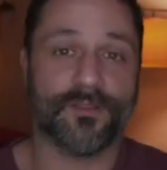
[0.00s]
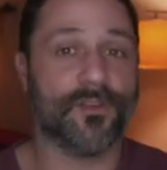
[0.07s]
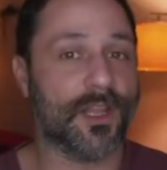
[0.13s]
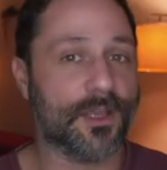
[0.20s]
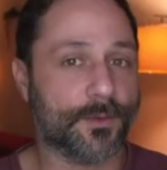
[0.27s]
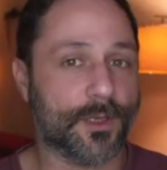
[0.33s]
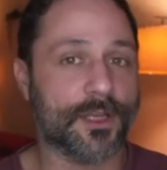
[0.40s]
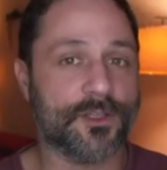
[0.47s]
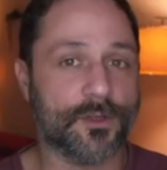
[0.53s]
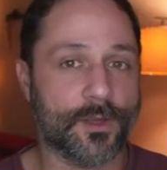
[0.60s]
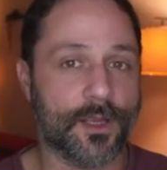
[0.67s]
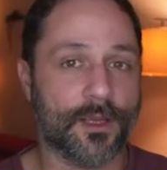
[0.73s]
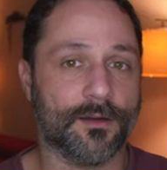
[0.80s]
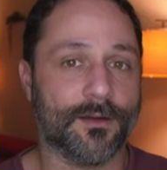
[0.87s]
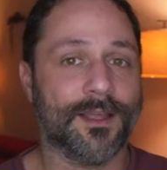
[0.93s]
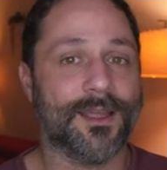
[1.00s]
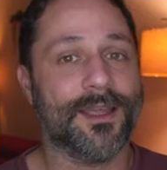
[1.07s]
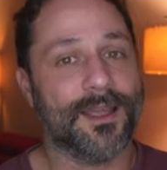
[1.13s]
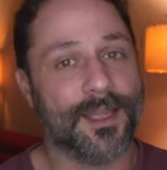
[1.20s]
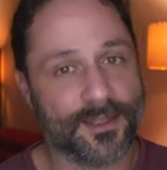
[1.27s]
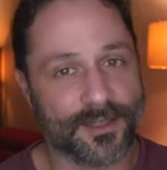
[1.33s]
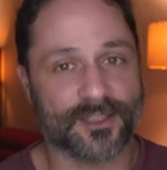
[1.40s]
If you like what I do here,
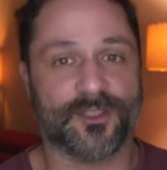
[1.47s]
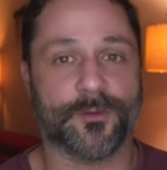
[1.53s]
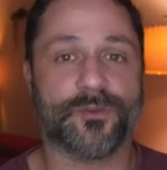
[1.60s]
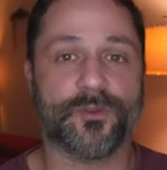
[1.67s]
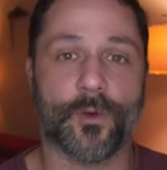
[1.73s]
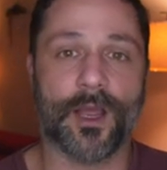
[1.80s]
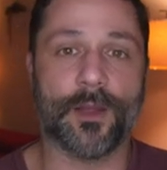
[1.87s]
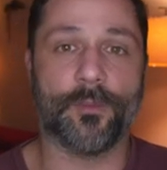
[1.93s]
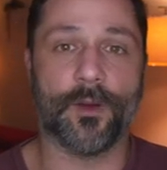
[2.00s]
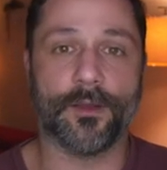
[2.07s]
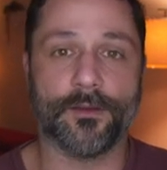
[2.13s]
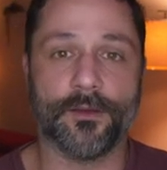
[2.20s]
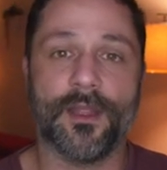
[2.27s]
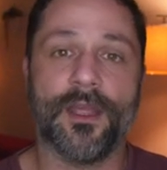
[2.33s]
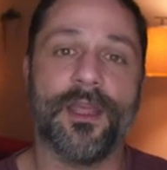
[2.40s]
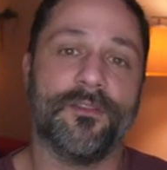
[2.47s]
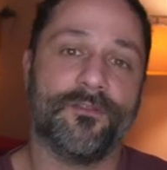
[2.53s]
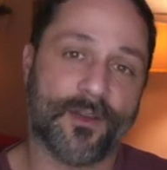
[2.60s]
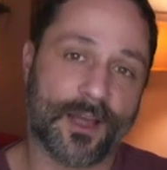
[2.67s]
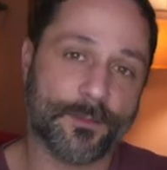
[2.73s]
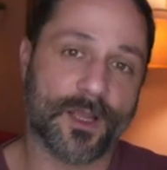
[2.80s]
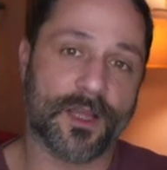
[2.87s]
hit that subscribe button,
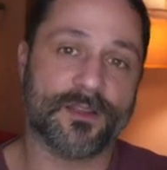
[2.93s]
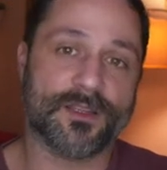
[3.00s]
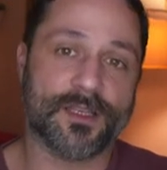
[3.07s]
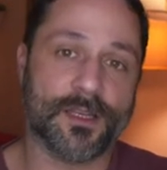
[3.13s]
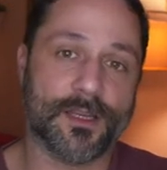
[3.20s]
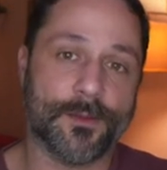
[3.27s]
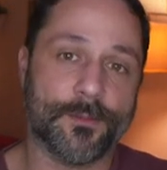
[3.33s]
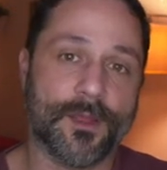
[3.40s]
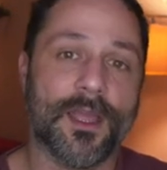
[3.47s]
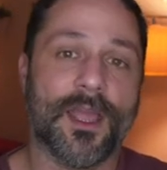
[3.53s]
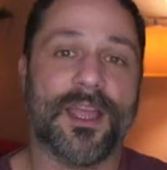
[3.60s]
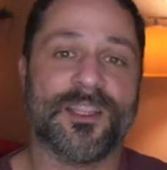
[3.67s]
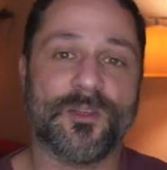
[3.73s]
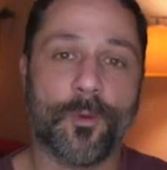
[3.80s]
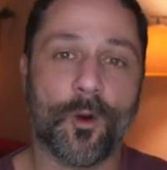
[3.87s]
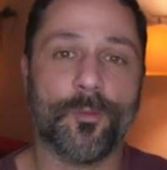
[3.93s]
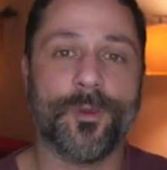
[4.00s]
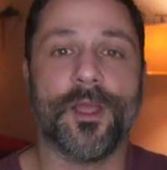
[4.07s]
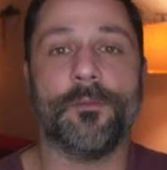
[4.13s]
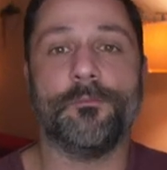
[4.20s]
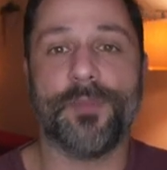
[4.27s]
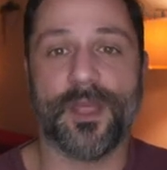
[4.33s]
find me on Steam, and support
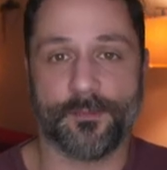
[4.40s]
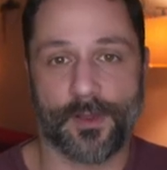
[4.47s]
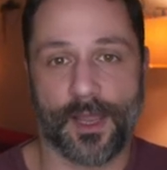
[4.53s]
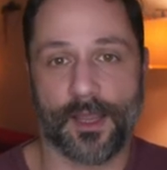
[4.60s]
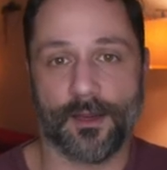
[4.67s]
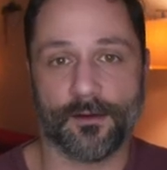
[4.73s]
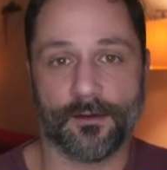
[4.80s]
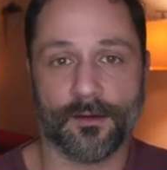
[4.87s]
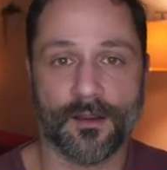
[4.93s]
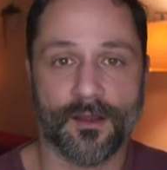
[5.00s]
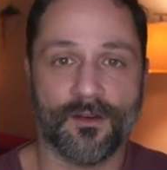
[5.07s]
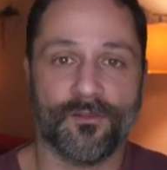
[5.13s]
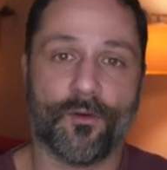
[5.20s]
me on Bitbacker.